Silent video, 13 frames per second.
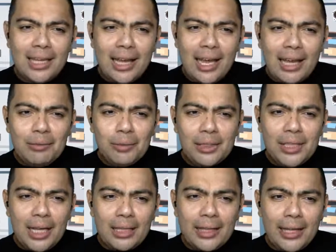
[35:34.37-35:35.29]
And with
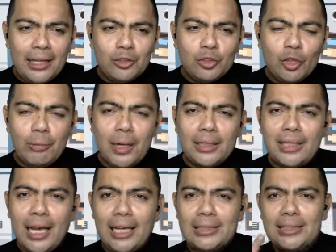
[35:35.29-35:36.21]
that, thank you so much.
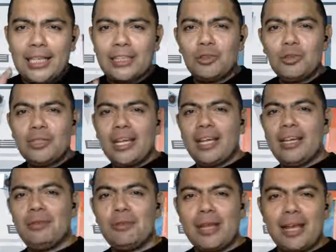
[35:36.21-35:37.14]
Ice Chat today.
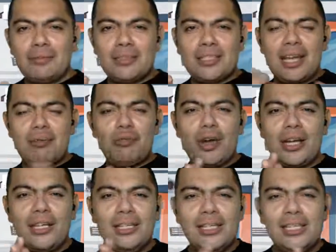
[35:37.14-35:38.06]
We have
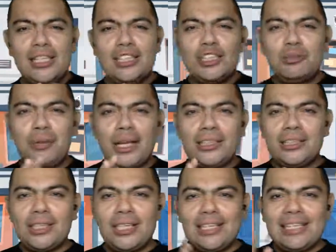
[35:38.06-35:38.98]
someone
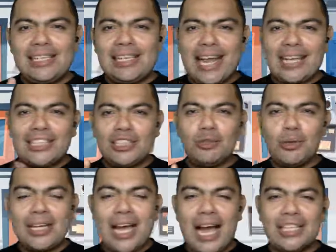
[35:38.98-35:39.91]
special next
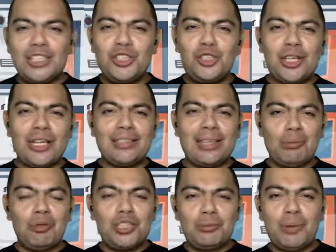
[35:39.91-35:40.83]
week. Ice Chat,
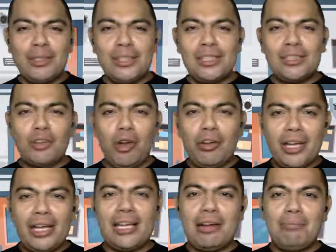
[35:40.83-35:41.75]
someone special
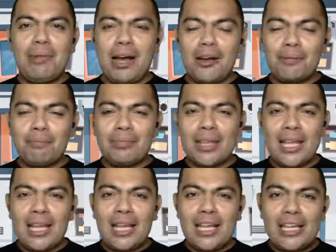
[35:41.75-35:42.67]
talking about
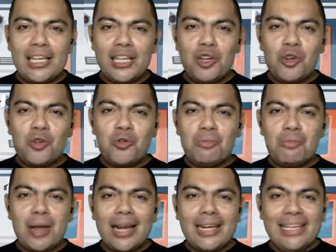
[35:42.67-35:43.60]

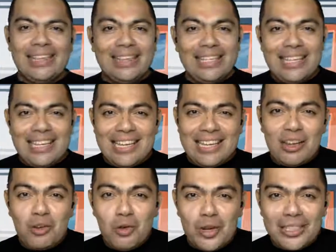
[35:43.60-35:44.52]
humanity.
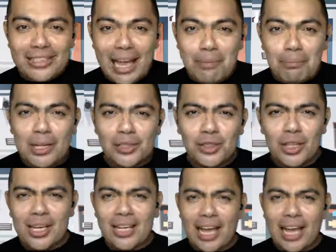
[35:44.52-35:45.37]
Who is that person?